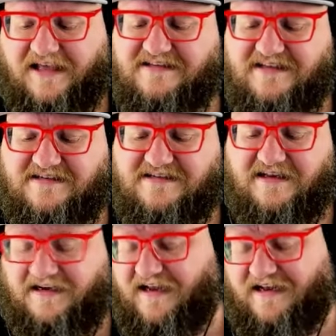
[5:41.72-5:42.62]
Is
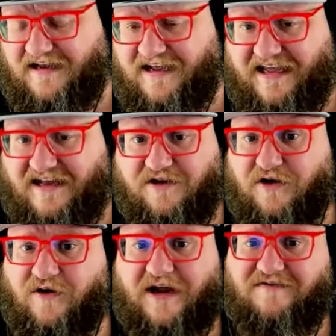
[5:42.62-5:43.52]
this, and again,
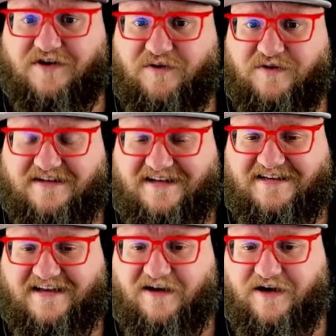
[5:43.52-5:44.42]
you don't have to go into
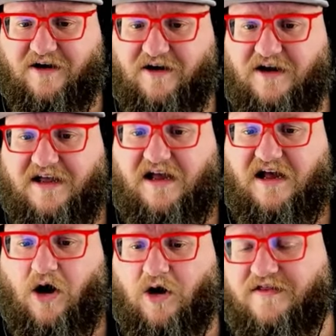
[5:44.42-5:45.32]
detail here,
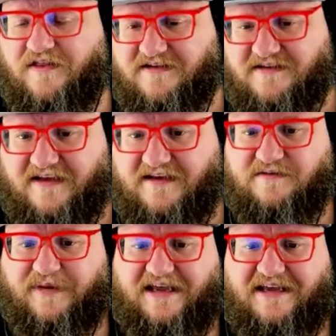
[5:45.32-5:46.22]
are these
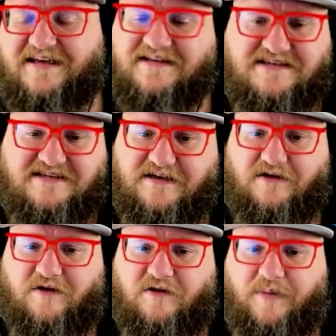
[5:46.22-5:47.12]
things being
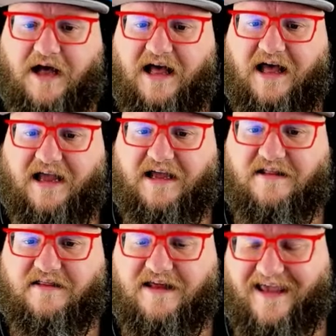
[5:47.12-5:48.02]
considered
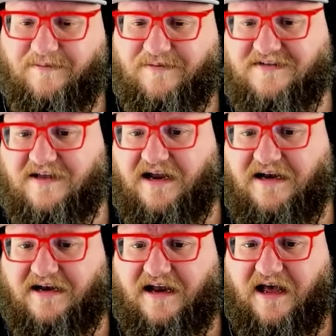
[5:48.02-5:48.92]
by the game
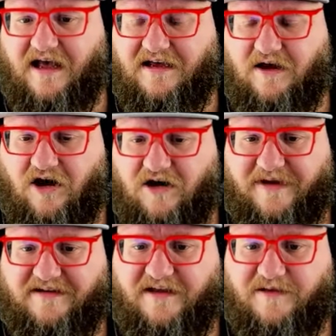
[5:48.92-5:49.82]
design and
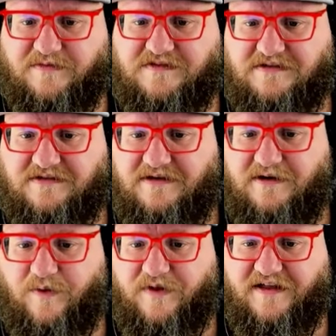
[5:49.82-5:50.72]
economy teams
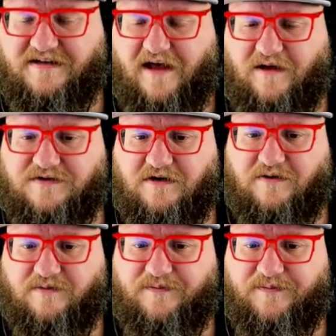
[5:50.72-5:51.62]
within
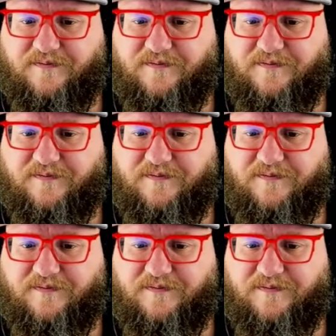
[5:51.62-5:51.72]
Townstar?